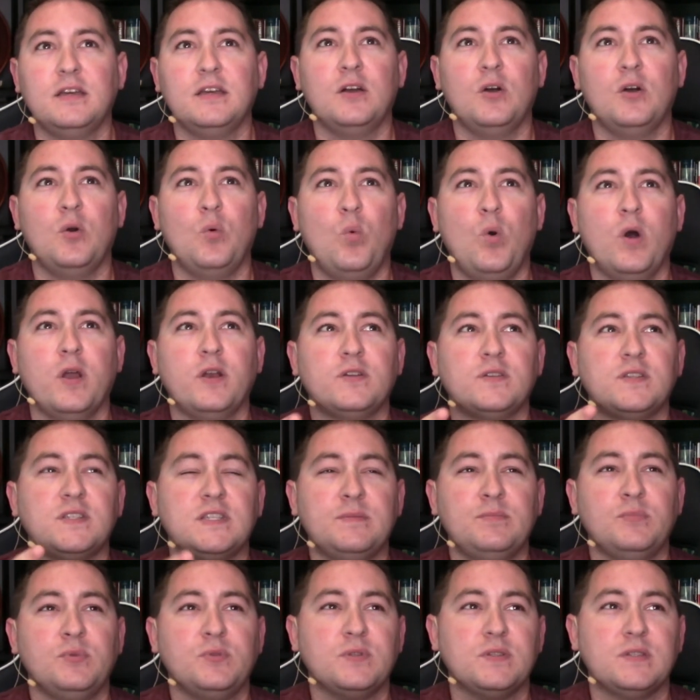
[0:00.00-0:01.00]
what are
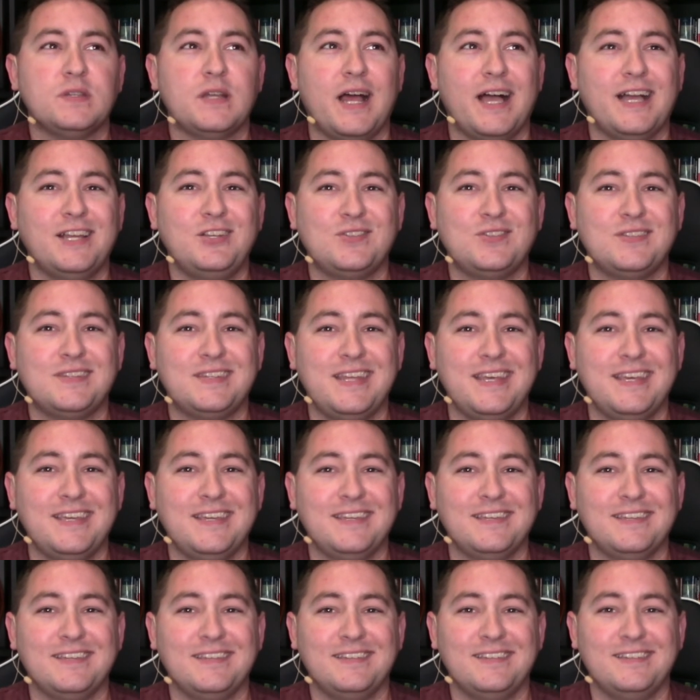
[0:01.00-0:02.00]
symbols that I just
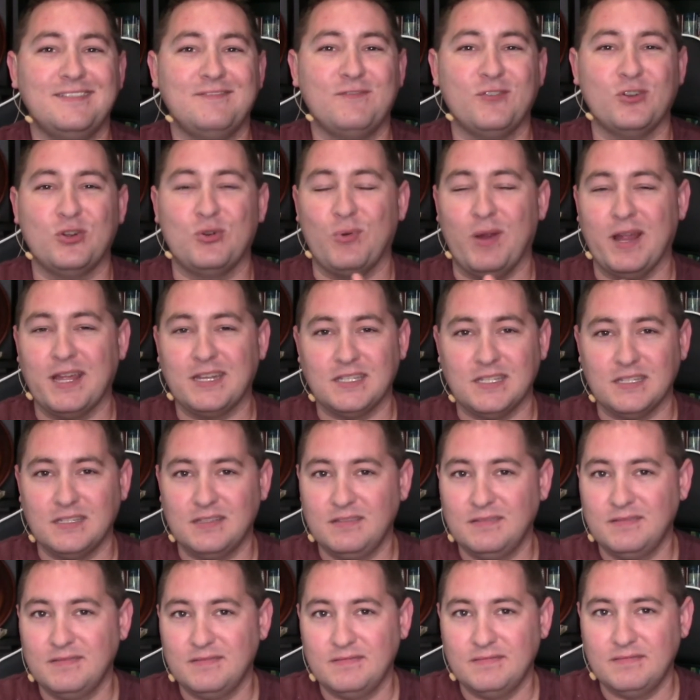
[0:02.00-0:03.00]
take for granted
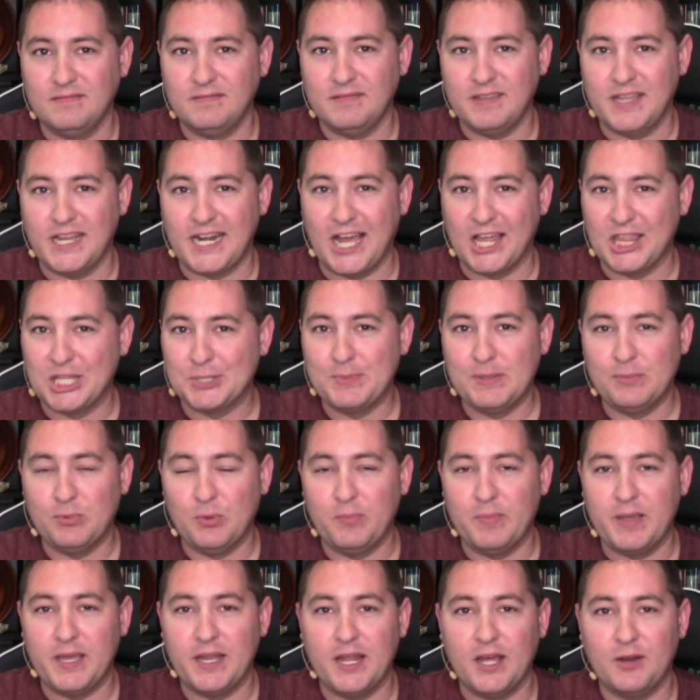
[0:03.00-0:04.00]
that other people
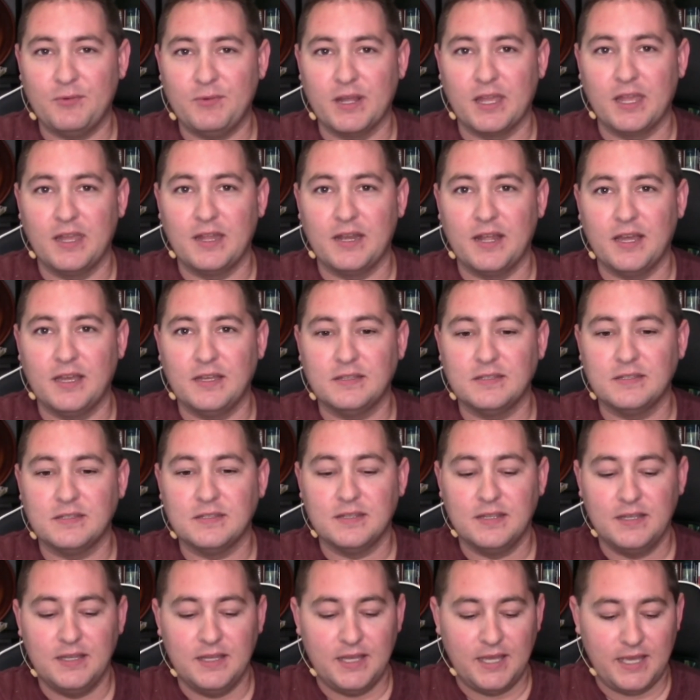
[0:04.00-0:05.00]
may not recognize?
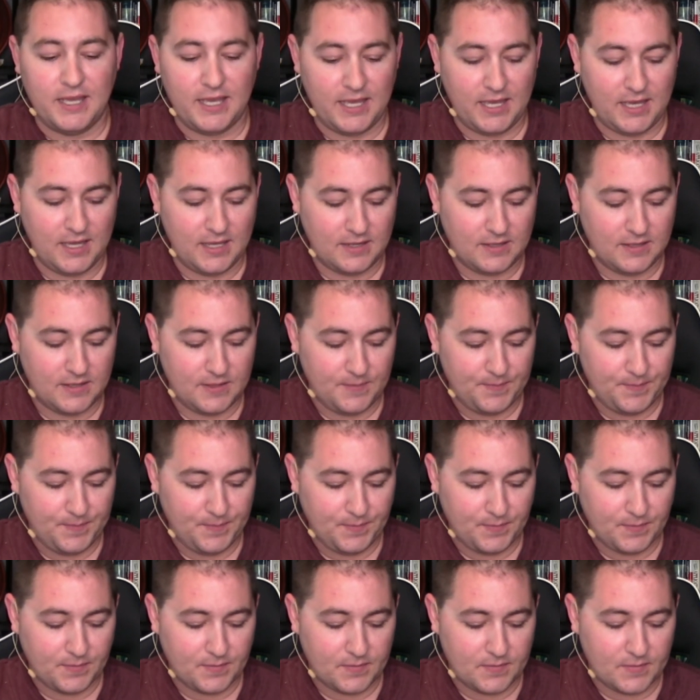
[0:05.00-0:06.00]
And
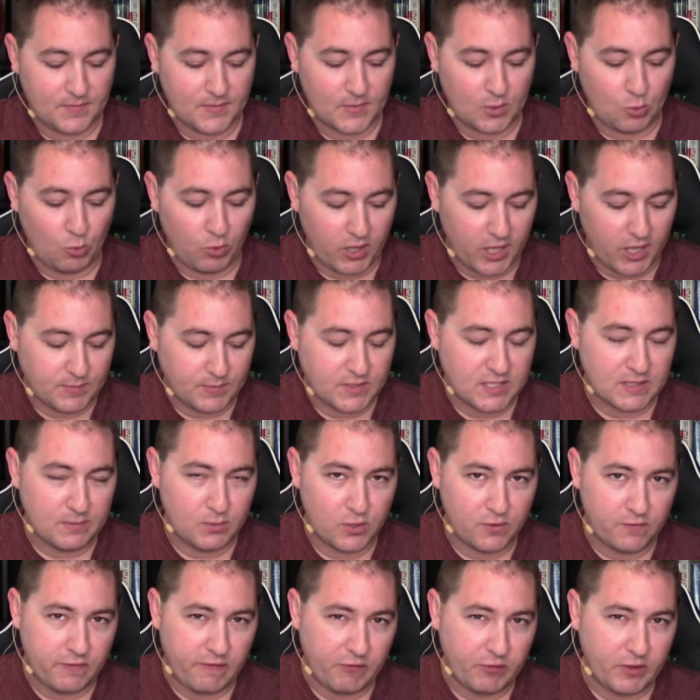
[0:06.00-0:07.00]
when it the book
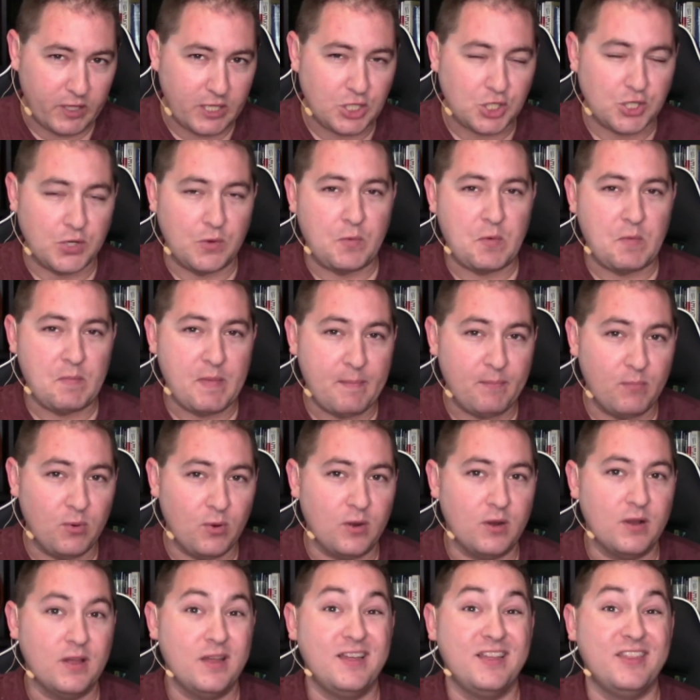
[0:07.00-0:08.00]
of Revelation,
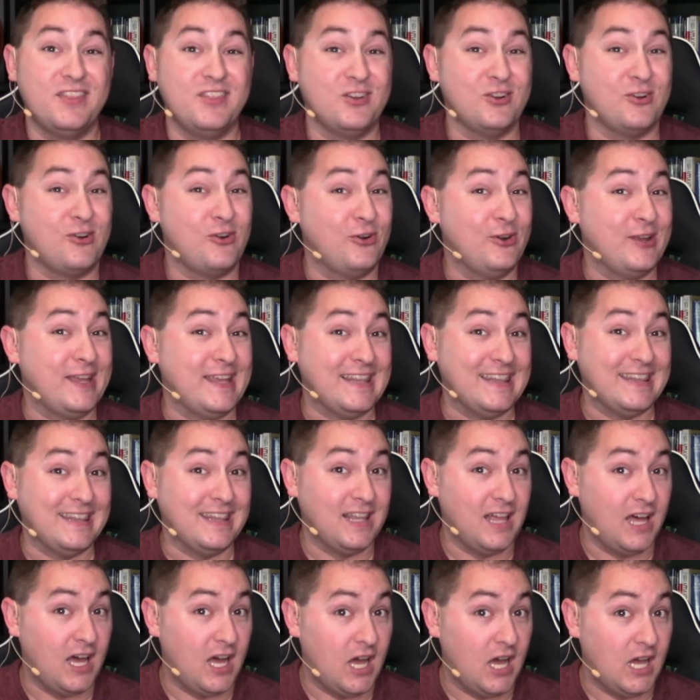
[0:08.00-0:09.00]
remember, there are a
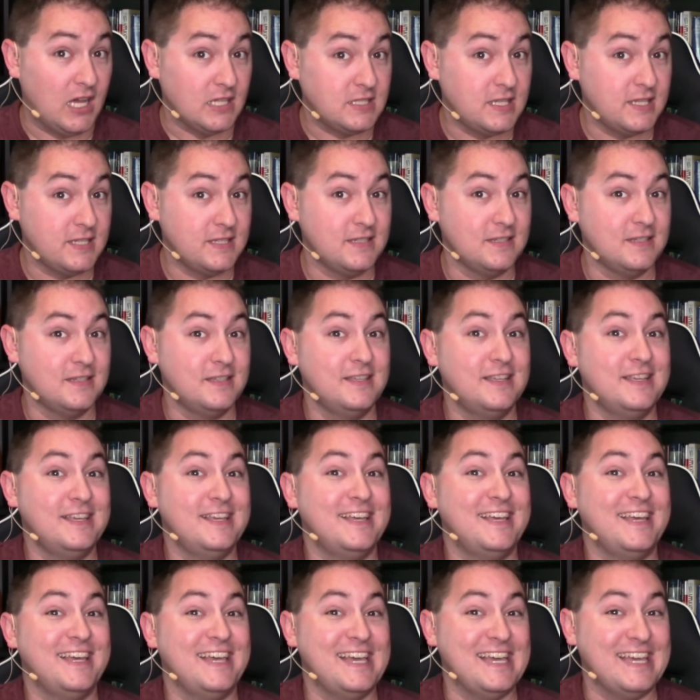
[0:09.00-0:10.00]
lot
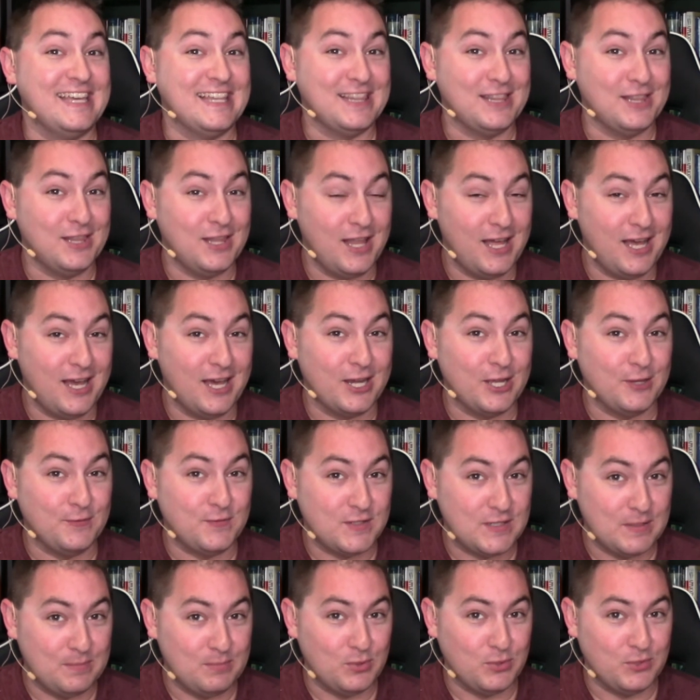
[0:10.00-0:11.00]
of
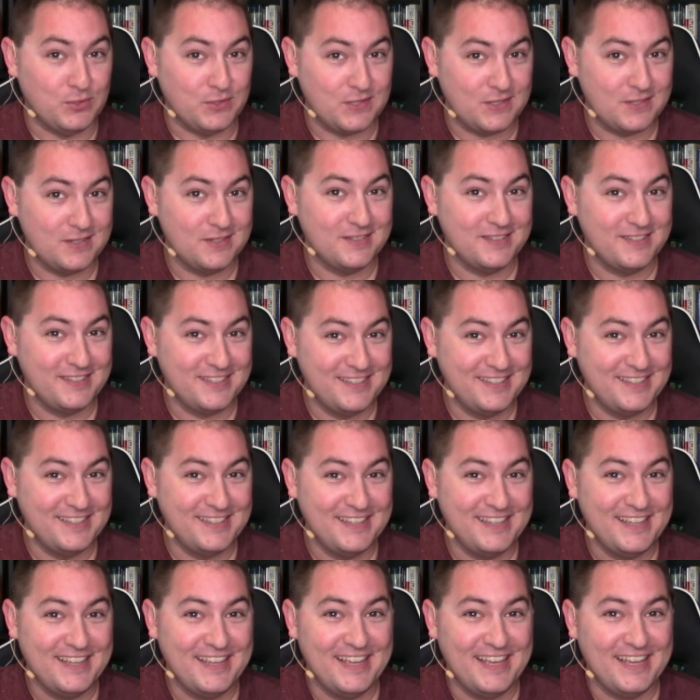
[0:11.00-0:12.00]
symbols.
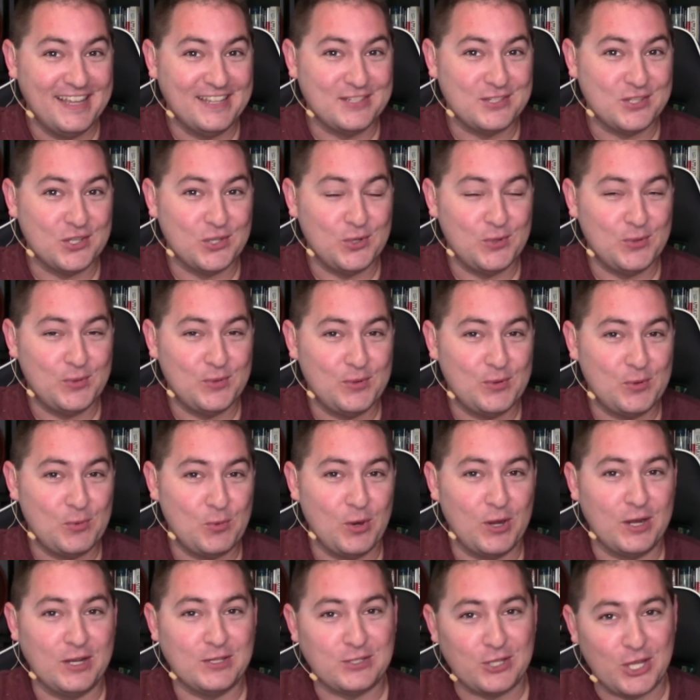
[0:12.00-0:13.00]
And so we're
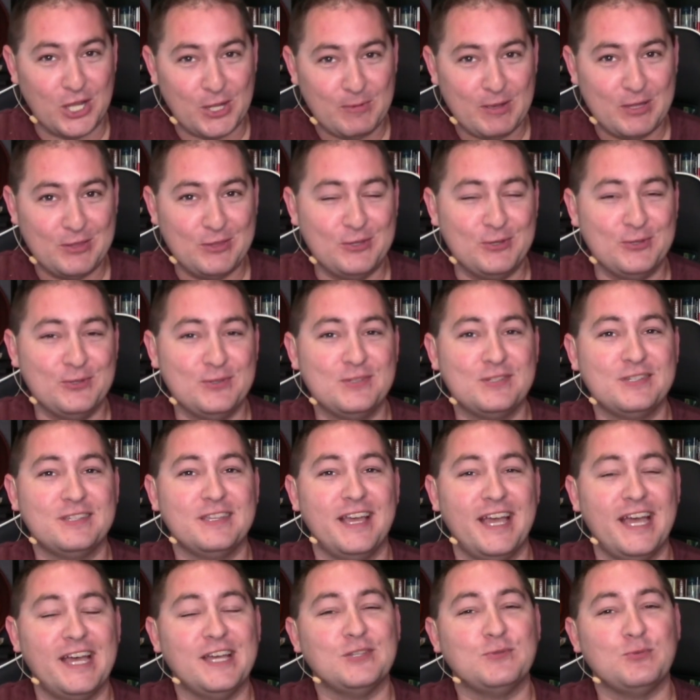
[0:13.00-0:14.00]
going to talk about those
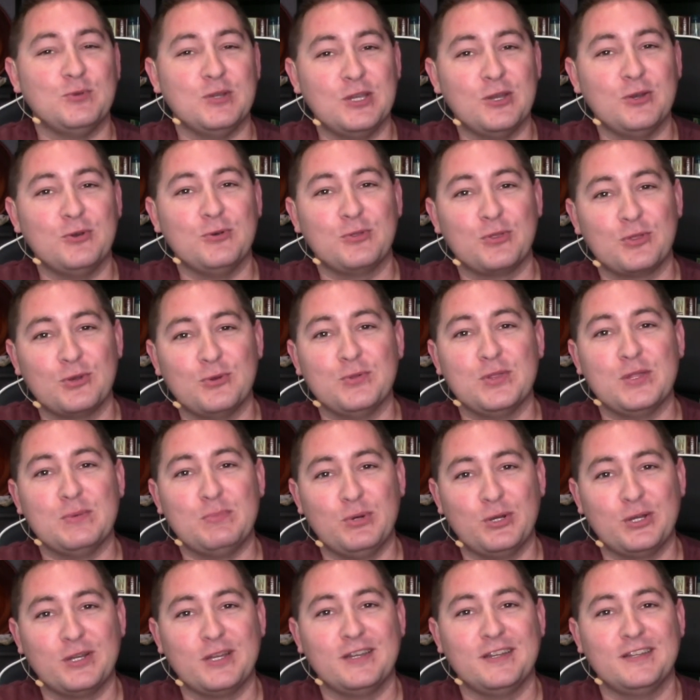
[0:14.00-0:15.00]
as we go through the
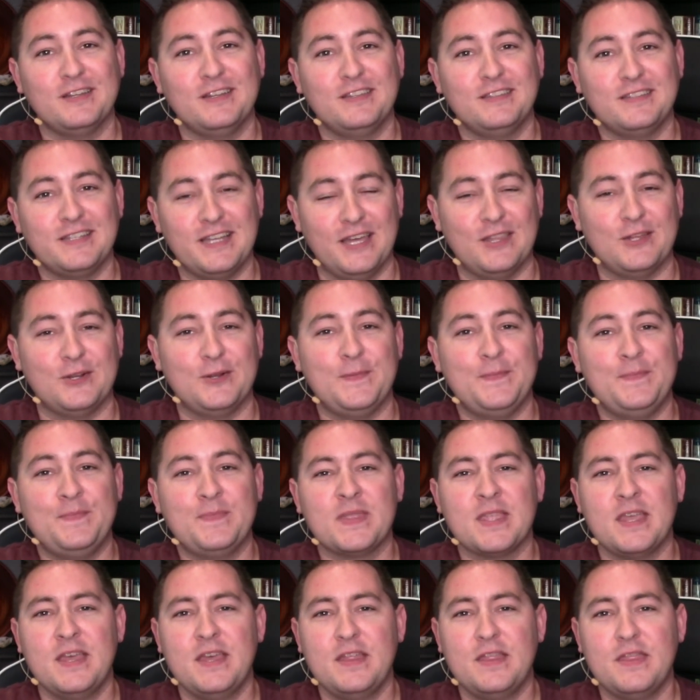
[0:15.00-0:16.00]
book together.
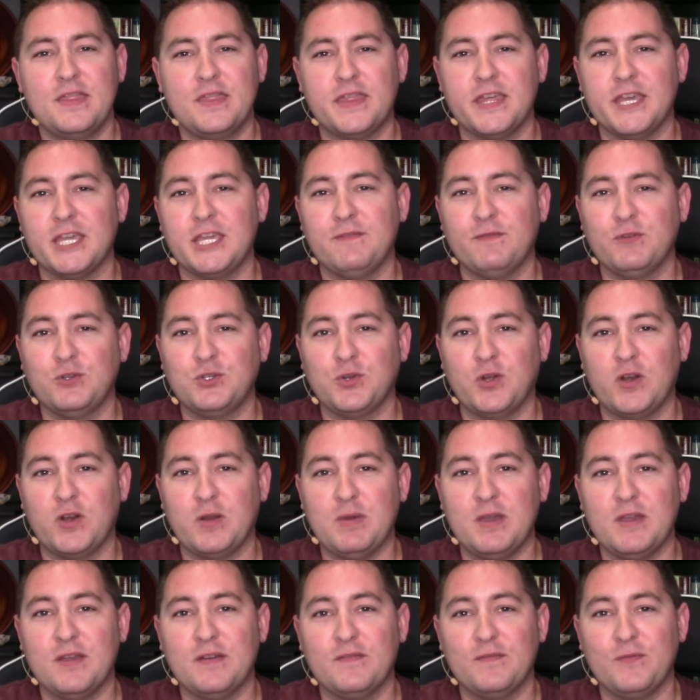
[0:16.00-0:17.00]
Thank you for joining
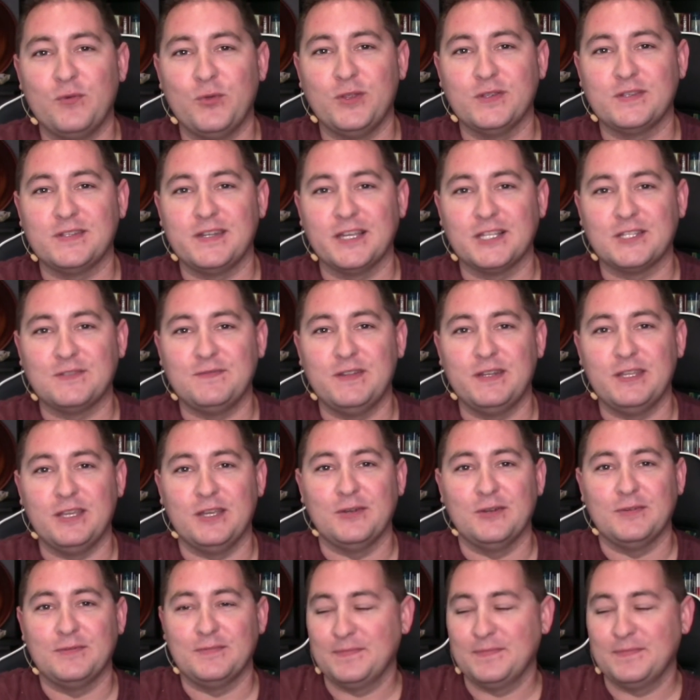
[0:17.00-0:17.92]
me for this next video.